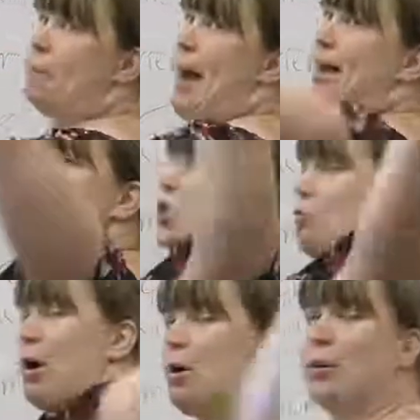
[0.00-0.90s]
back
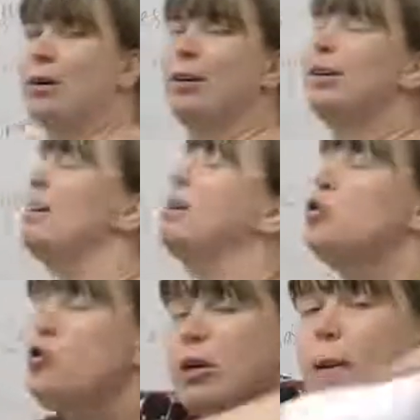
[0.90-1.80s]
stroke,
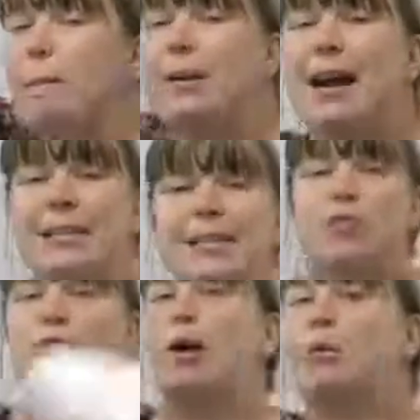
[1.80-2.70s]
do your breath
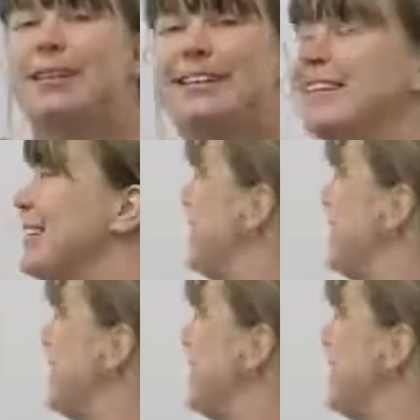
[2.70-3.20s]
stroke.